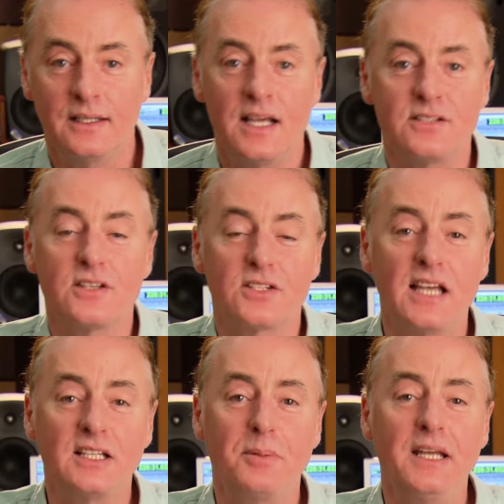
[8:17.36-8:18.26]
He's
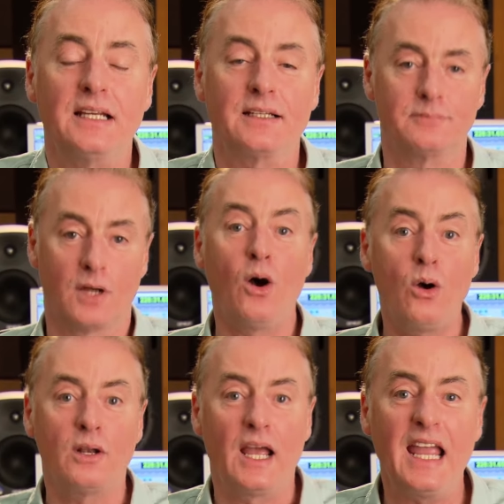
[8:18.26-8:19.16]
encyclopedic.
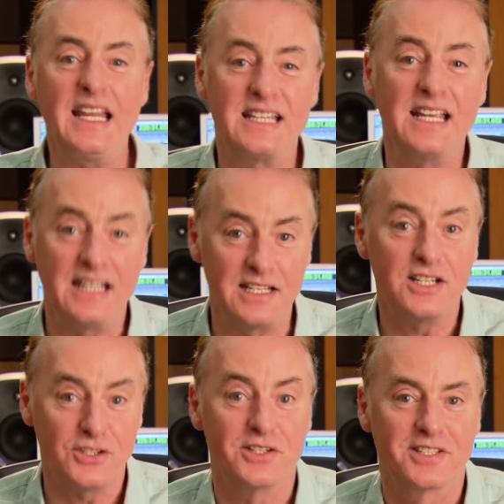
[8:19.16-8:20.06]
All 18
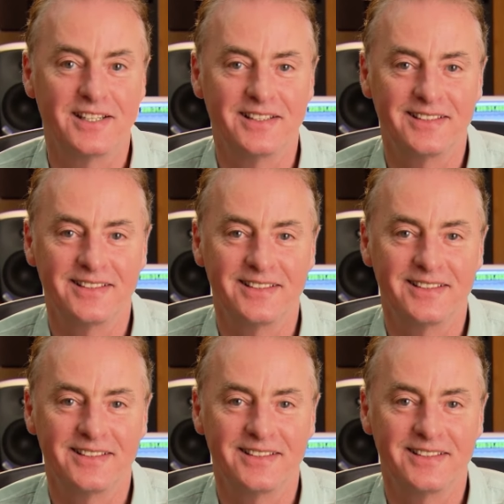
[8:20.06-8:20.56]
editions.